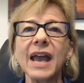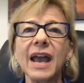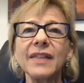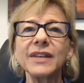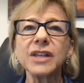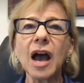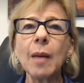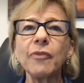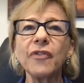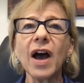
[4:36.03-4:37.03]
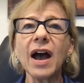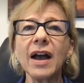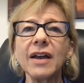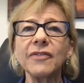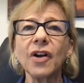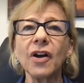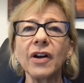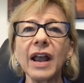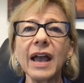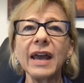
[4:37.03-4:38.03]
And the top five
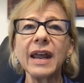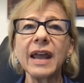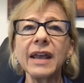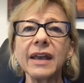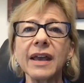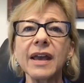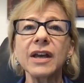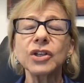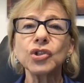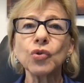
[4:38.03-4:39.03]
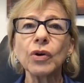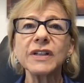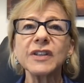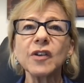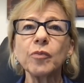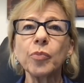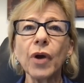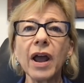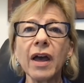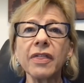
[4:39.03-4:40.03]
are headache, shortness of
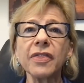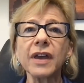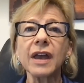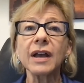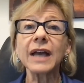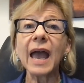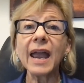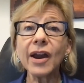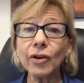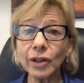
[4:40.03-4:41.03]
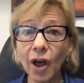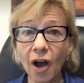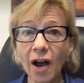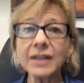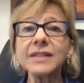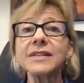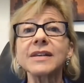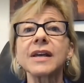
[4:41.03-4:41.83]
breath, hair loss,